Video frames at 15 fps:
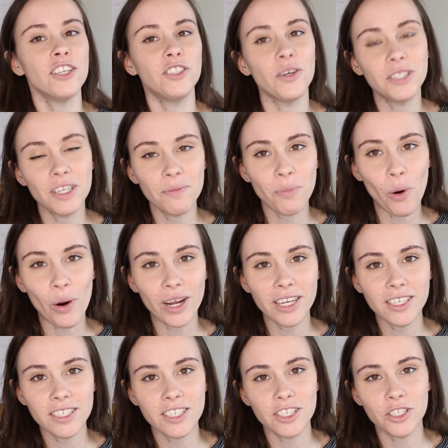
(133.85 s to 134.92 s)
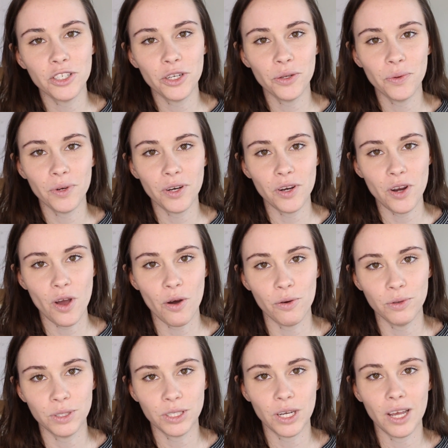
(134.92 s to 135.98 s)
So it's important to
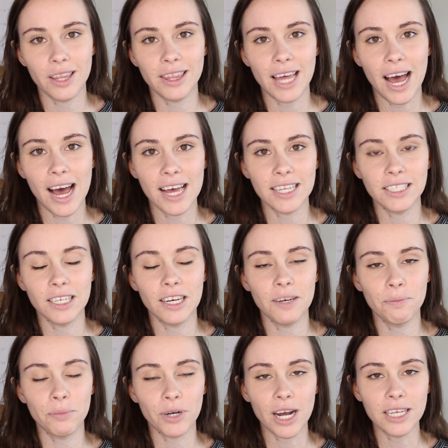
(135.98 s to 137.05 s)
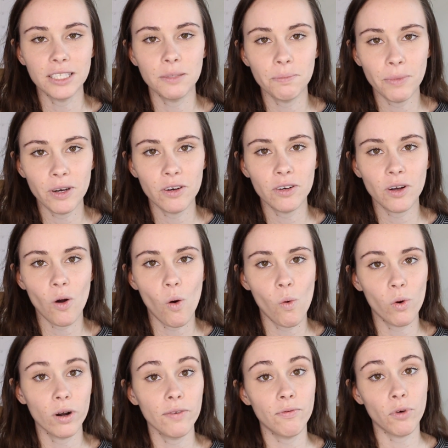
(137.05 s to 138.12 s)
note that breast milk
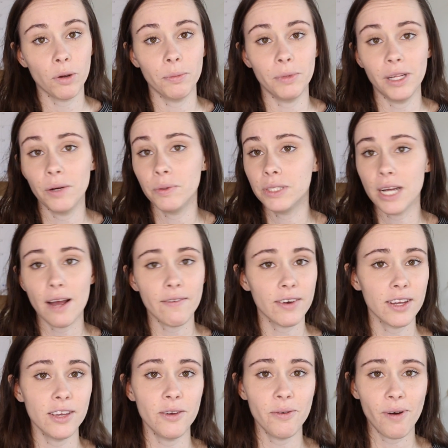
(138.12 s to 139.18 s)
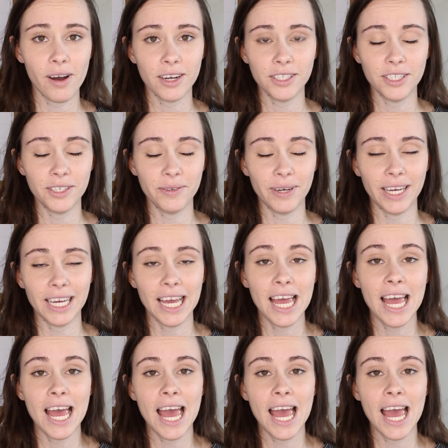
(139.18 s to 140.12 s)
or formula, whichever you are doing,